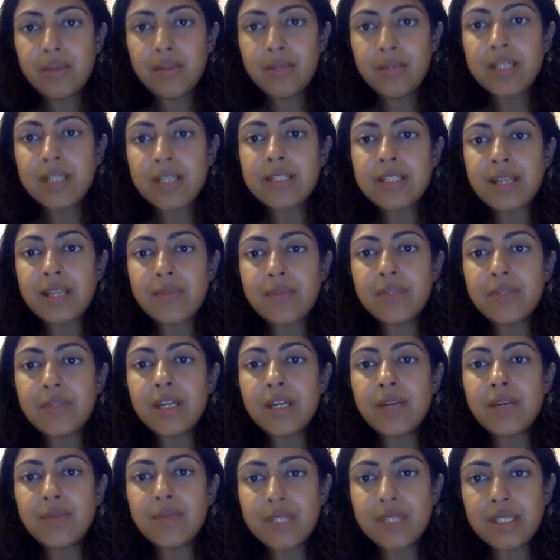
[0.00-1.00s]
but
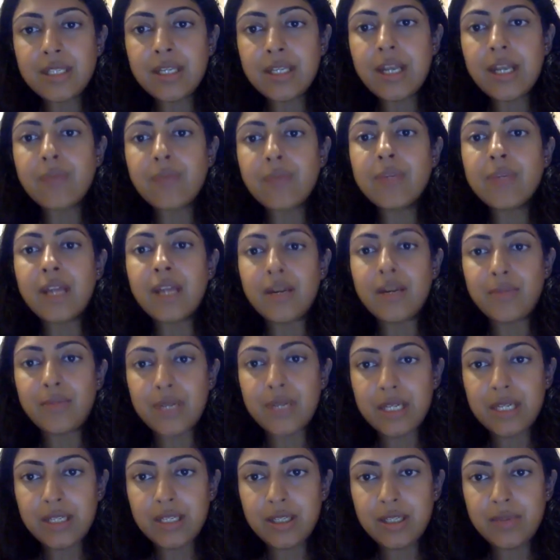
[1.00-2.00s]
sometimes it can be
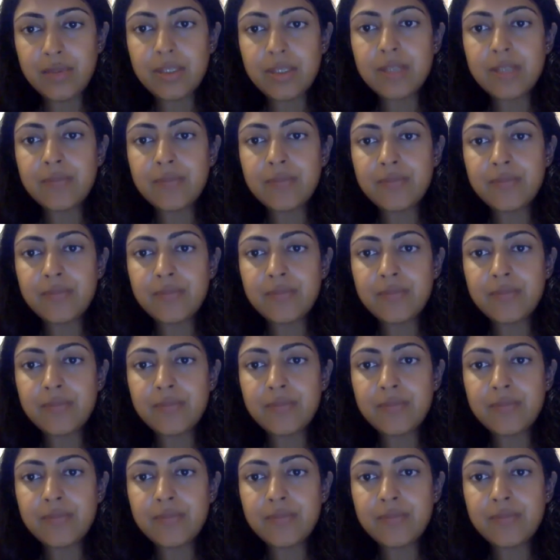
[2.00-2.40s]
unpredictable.